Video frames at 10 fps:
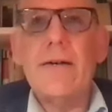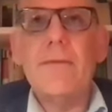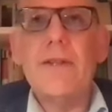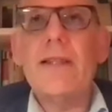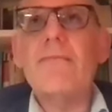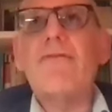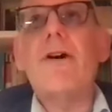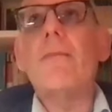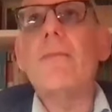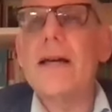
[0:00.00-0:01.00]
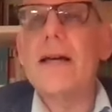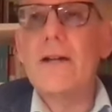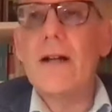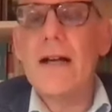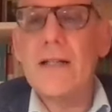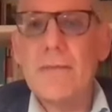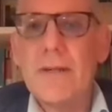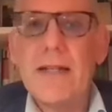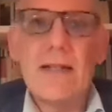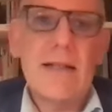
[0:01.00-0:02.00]
lymphoma, and her
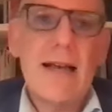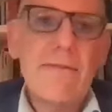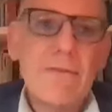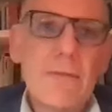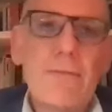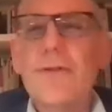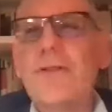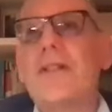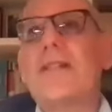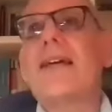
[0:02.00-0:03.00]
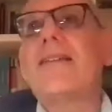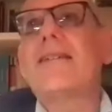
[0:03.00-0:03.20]
husband has left her. Bruce decides